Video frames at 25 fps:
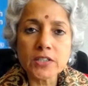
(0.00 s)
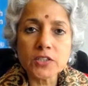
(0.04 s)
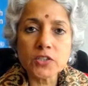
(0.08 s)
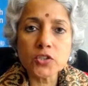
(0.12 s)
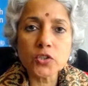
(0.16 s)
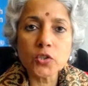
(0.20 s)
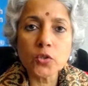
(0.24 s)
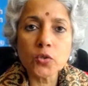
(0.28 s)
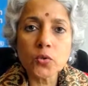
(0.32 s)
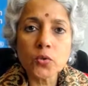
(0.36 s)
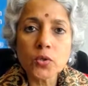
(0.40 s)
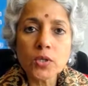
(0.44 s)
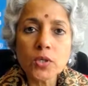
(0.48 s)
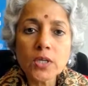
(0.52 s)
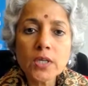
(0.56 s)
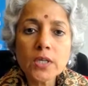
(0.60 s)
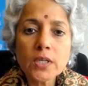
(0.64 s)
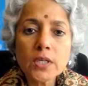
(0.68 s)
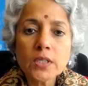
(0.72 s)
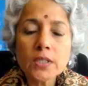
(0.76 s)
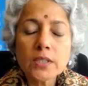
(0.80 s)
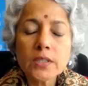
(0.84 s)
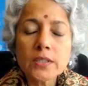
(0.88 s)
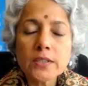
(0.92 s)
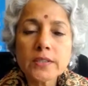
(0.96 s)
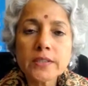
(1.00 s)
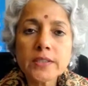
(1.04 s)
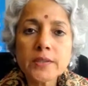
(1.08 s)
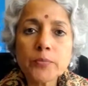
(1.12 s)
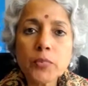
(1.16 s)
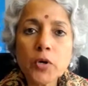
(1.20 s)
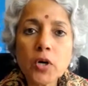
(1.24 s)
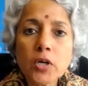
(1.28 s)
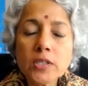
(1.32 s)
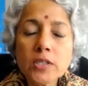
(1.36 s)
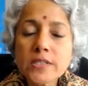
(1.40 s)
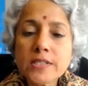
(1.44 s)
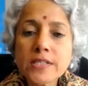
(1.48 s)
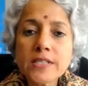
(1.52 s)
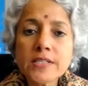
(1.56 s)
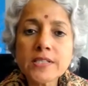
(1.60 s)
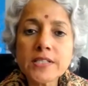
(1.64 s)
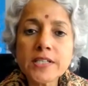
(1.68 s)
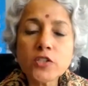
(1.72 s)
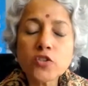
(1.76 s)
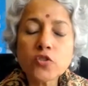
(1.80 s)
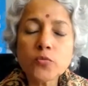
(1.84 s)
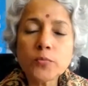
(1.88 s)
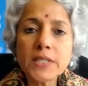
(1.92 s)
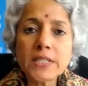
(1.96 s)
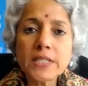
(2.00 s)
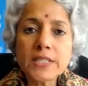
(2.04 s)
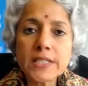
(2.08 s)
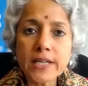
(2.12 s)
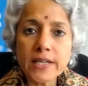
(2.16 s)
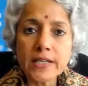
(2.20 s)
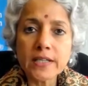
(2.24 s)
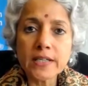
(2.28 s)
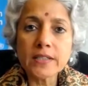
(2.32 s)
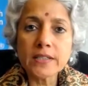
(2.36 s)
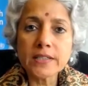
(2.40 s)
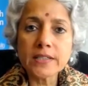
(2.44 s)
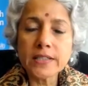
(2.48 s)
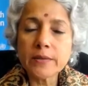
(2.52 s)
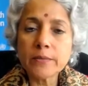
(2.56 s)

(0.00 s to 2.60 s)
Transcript: And so the policies need to be tailored.